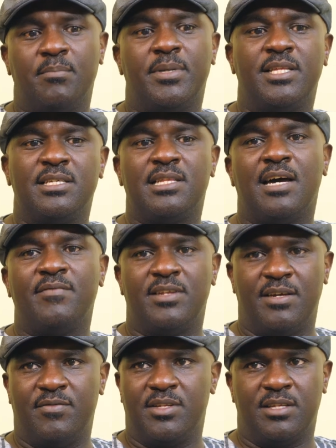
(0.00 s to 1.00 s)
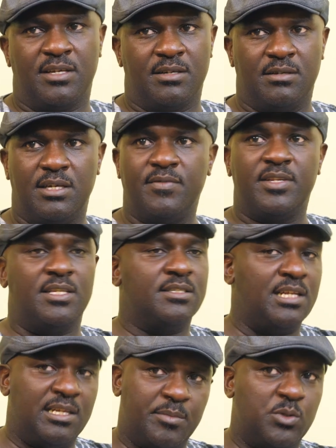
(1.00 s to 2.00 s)
But there's love in everything, even in
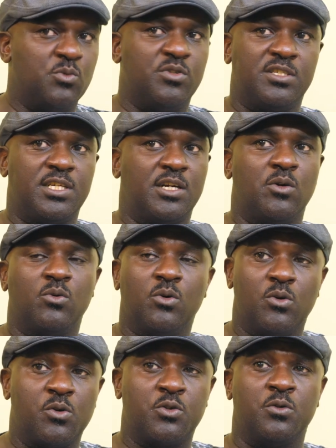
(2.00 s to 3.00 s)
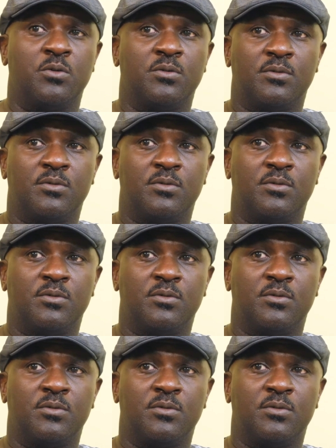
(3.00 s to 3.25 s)
telling me to take a concoction,